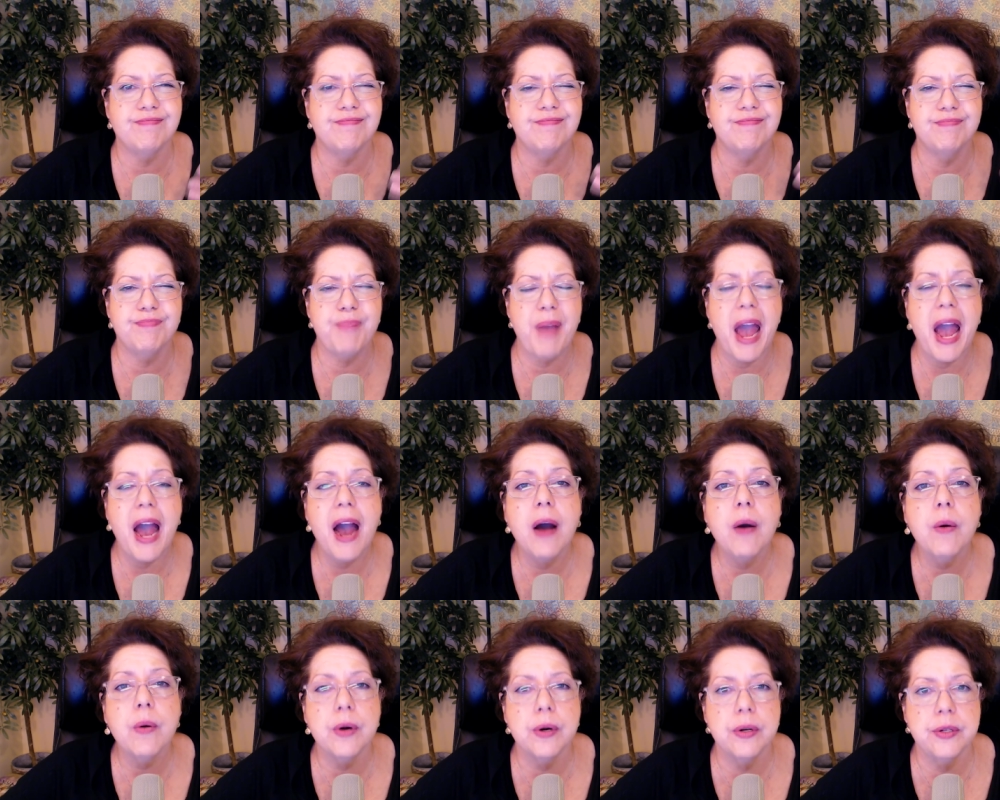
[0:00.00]

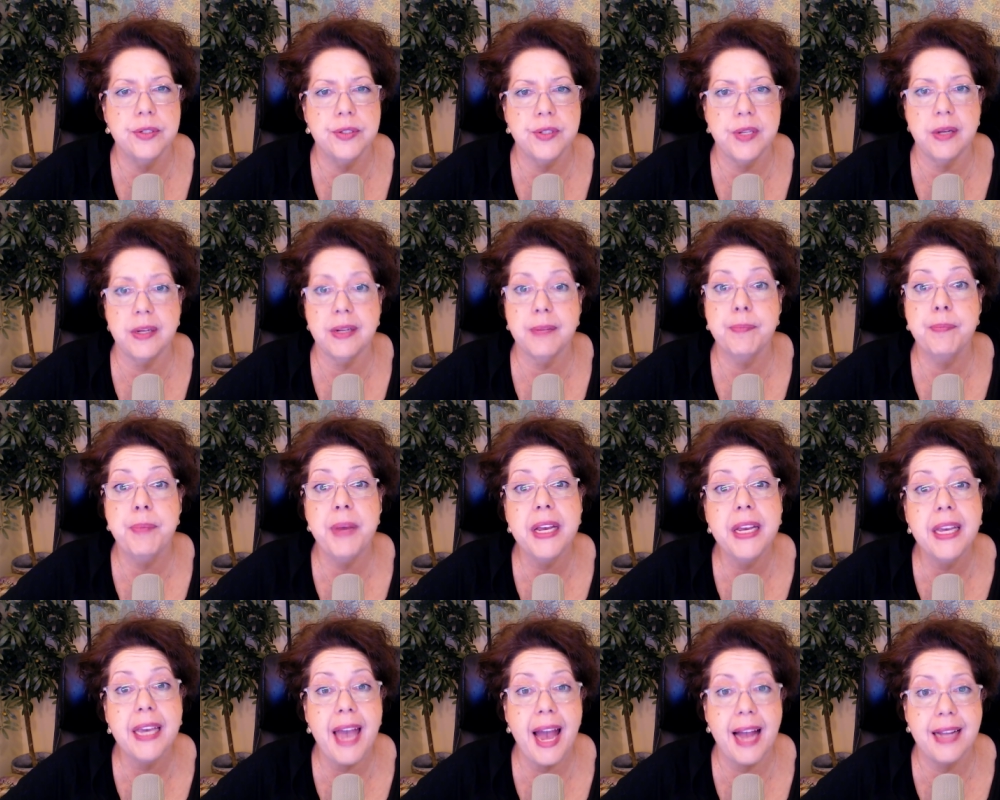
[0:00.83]
powers that
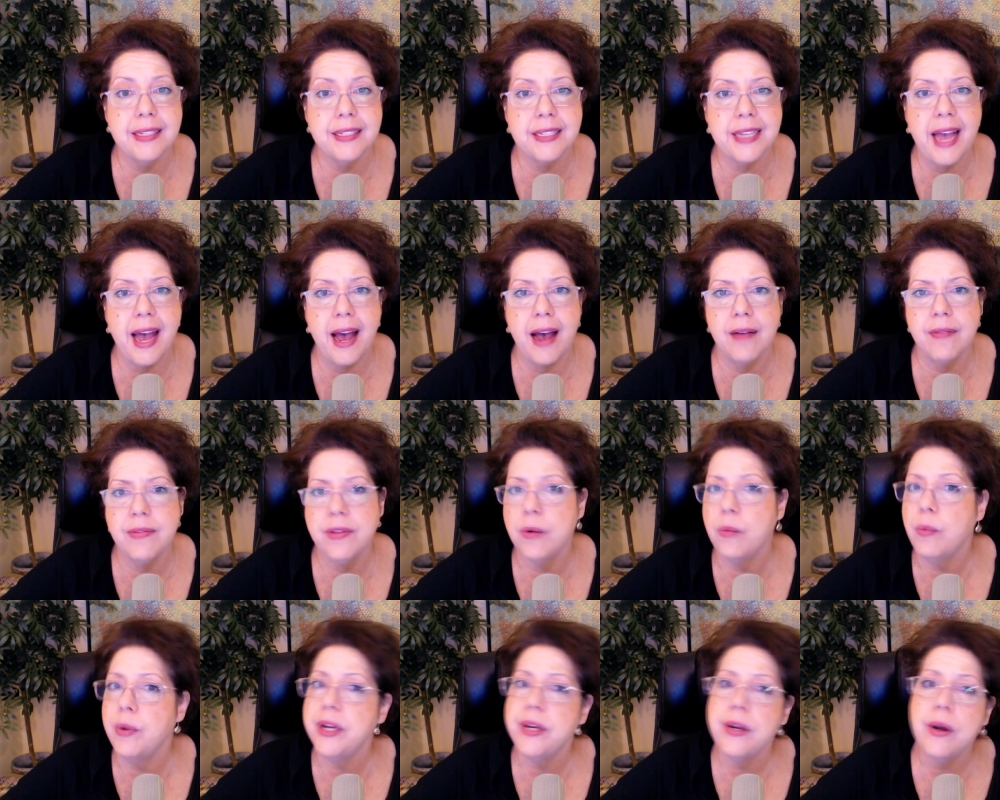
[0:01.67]
big cats have
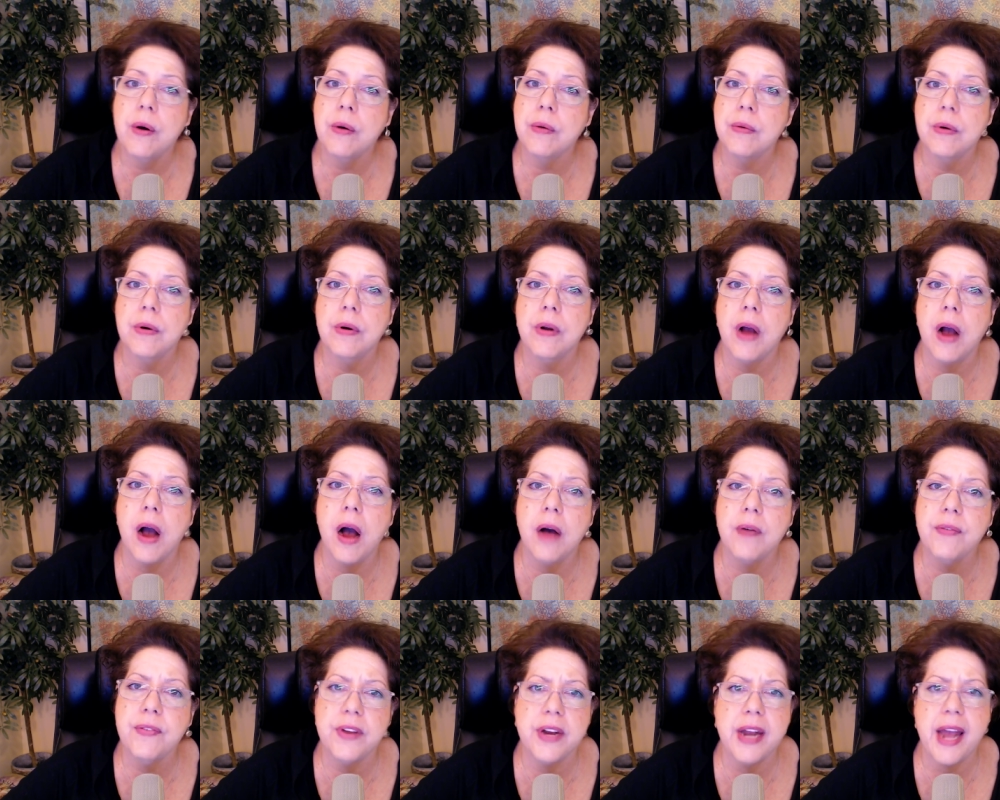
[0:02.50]
that we don't
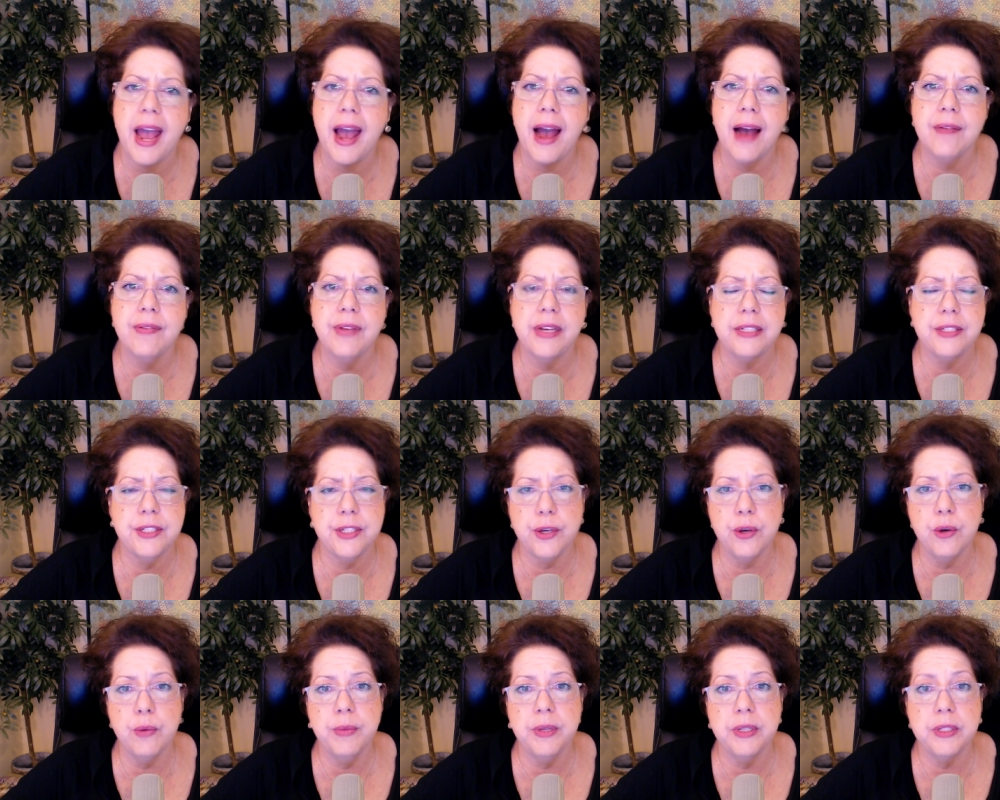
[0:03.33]
often have as
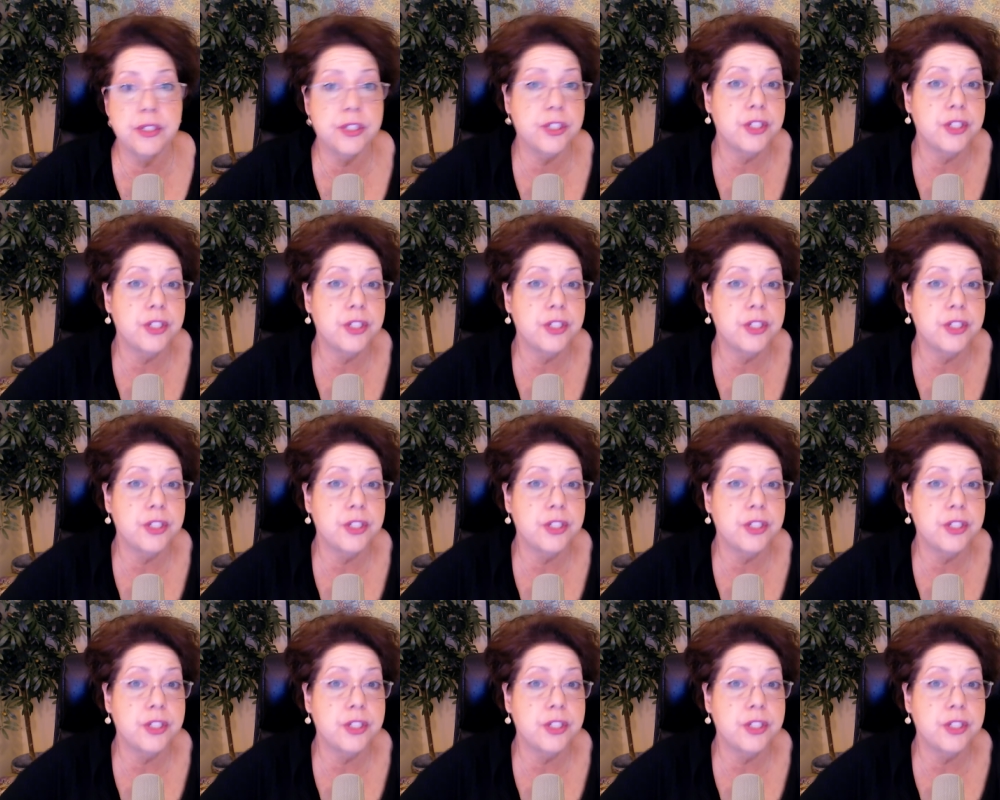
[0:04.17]
humans,